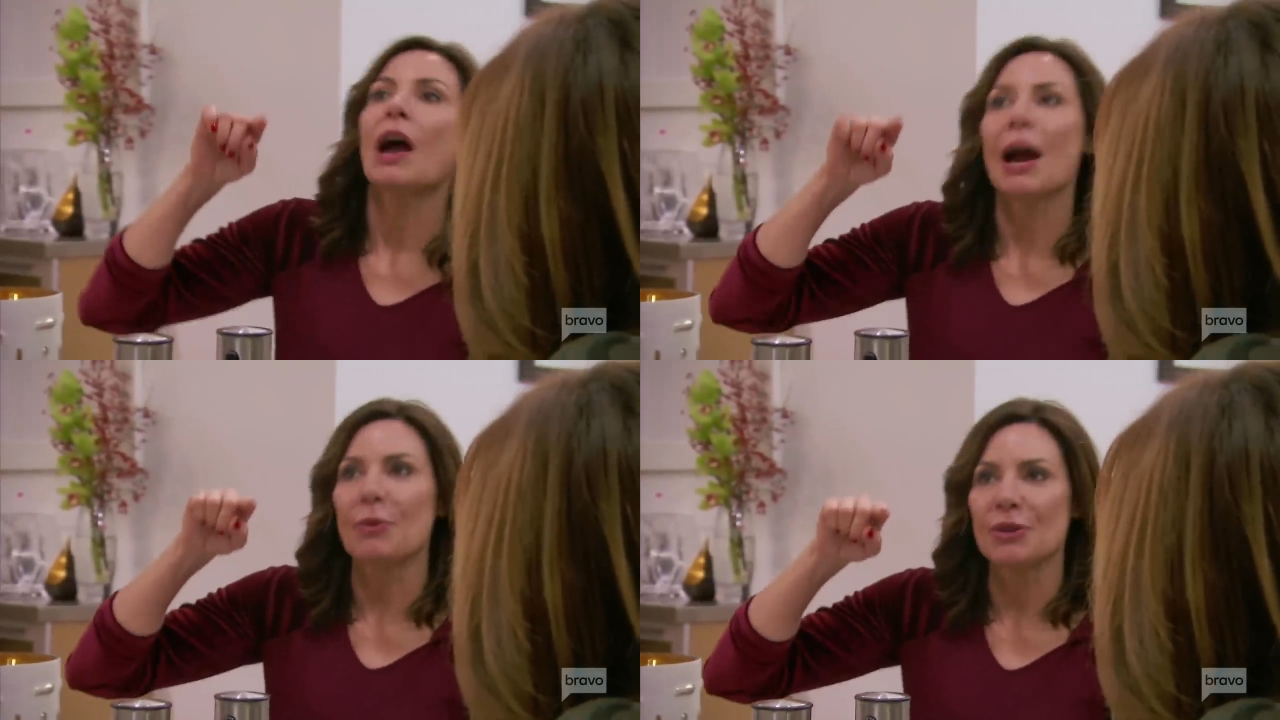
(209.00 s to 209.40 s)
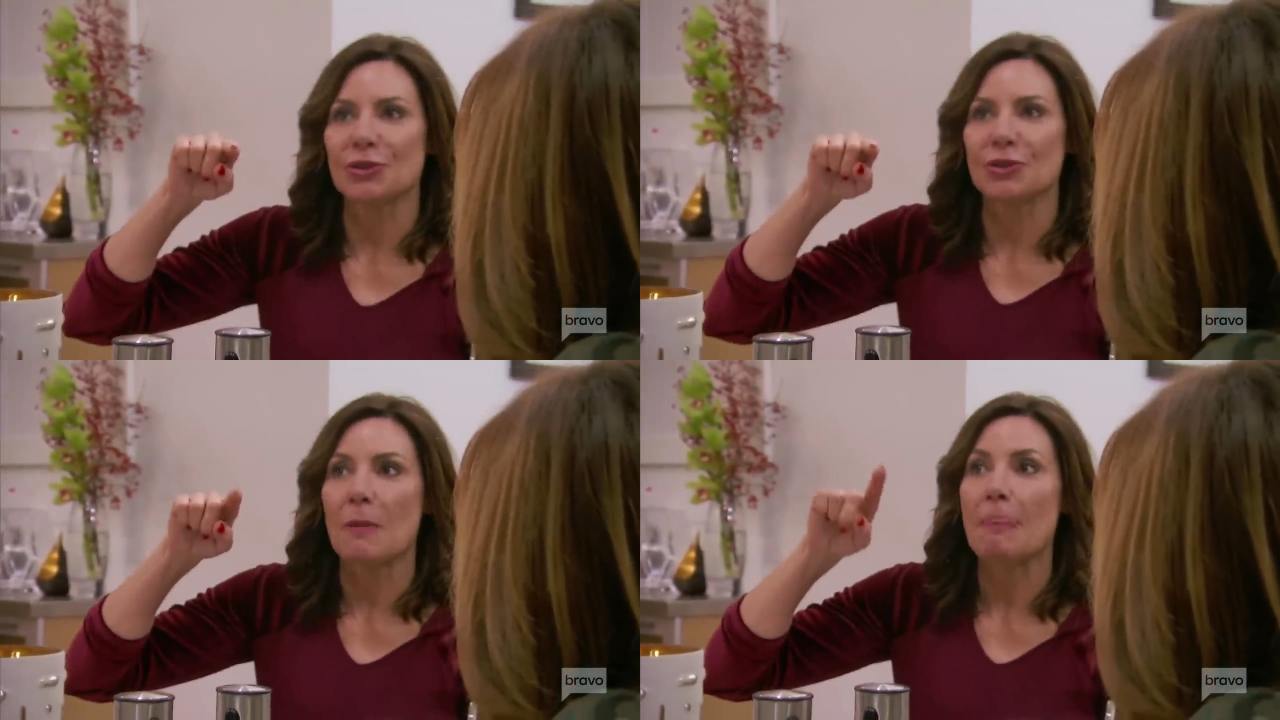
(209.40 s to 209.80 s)
I
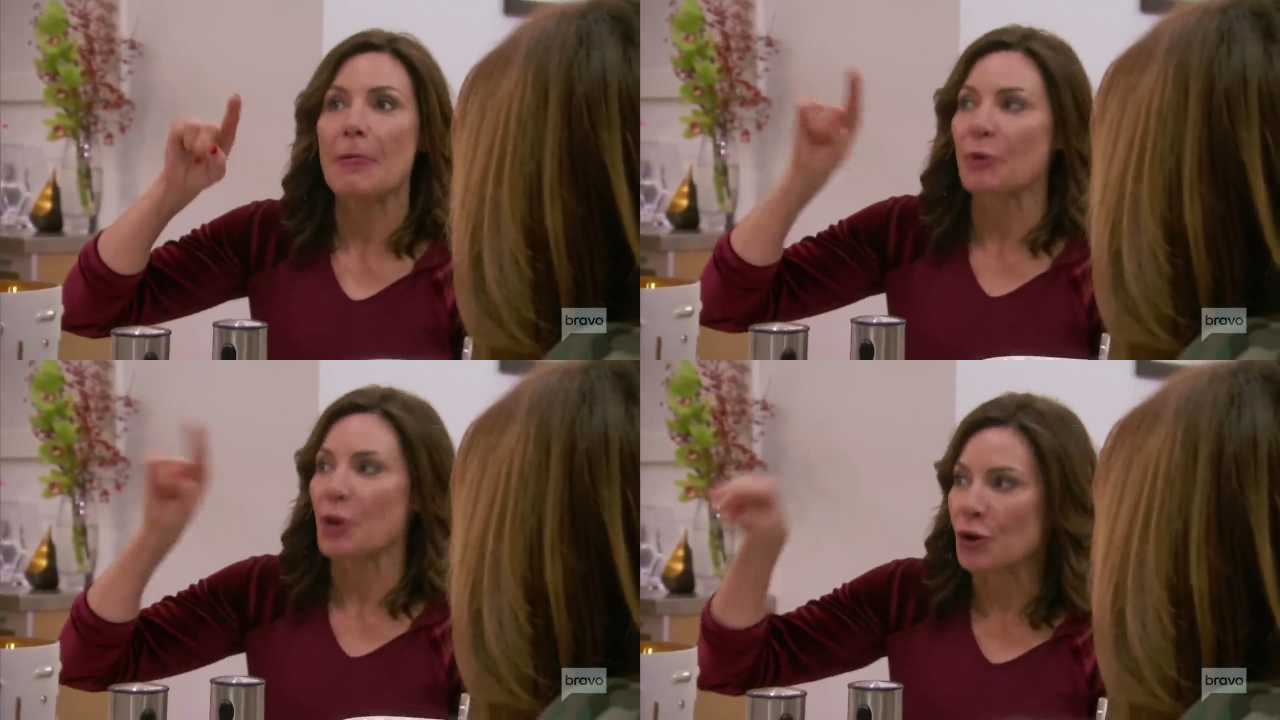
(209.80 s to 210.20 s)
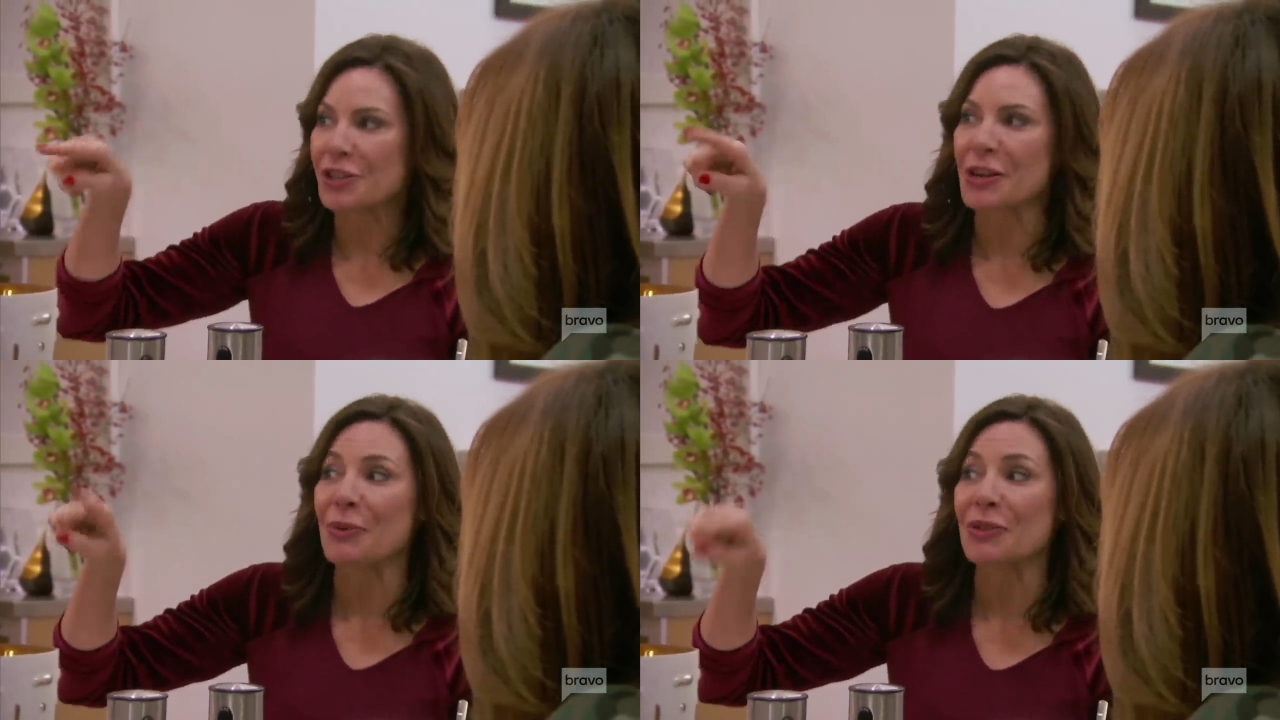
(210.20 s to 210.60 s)
was
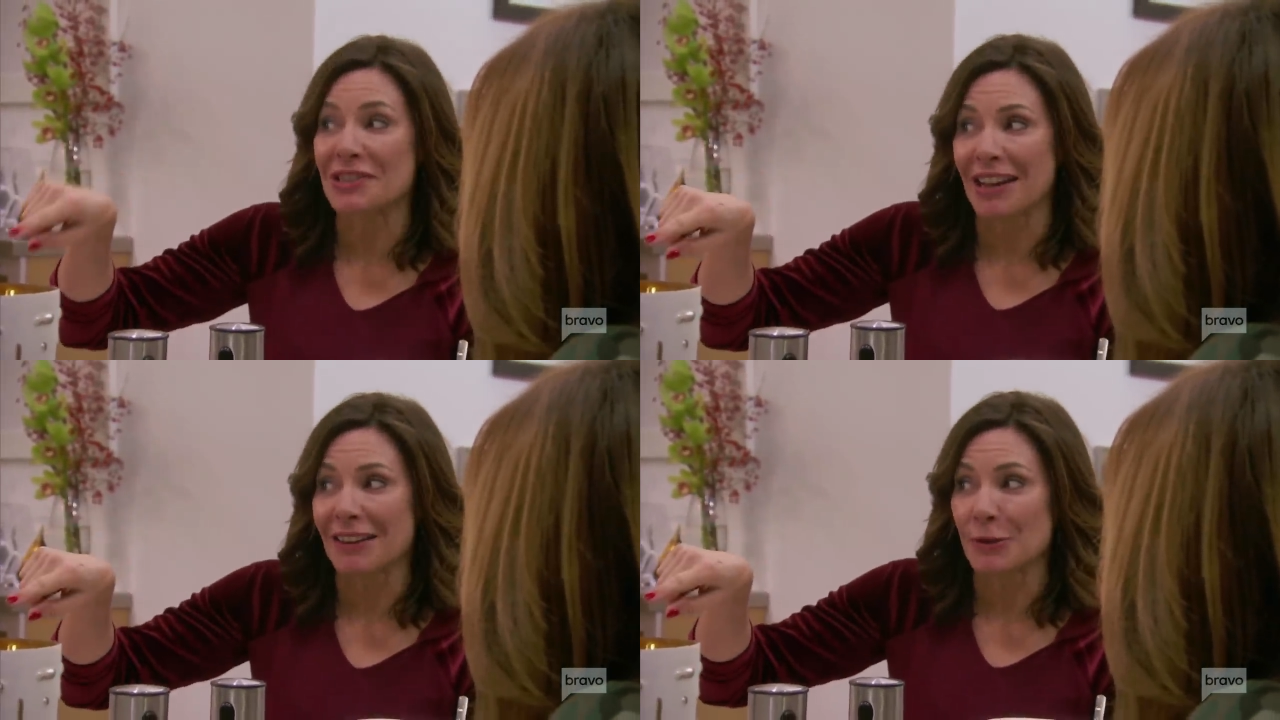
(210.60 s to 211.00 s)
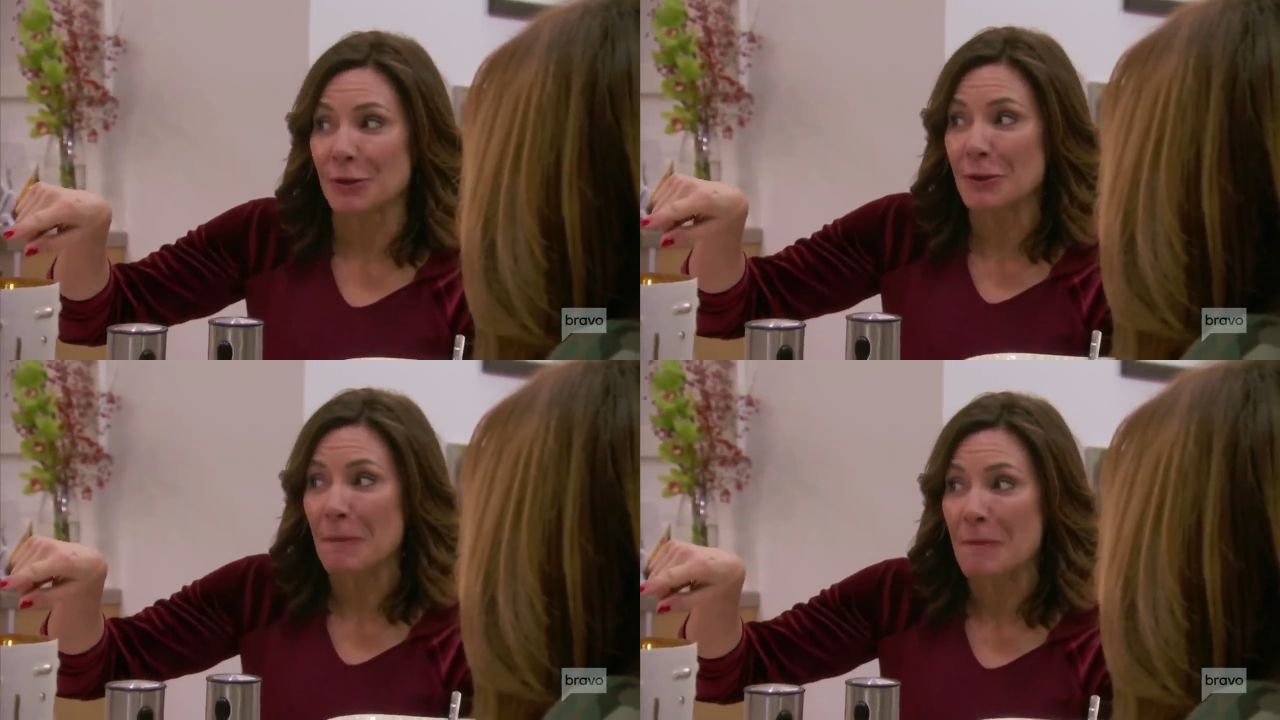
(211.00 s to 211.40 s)
rehearsing with the
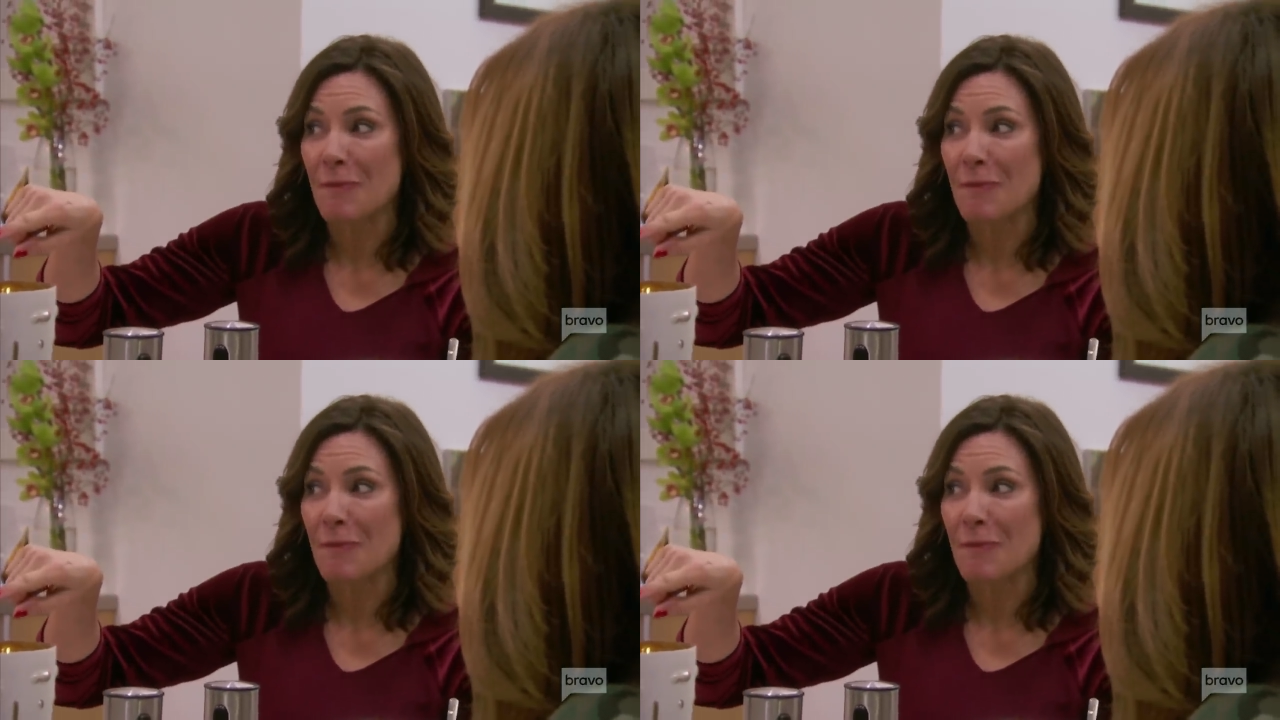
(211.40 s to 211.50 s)
dancers.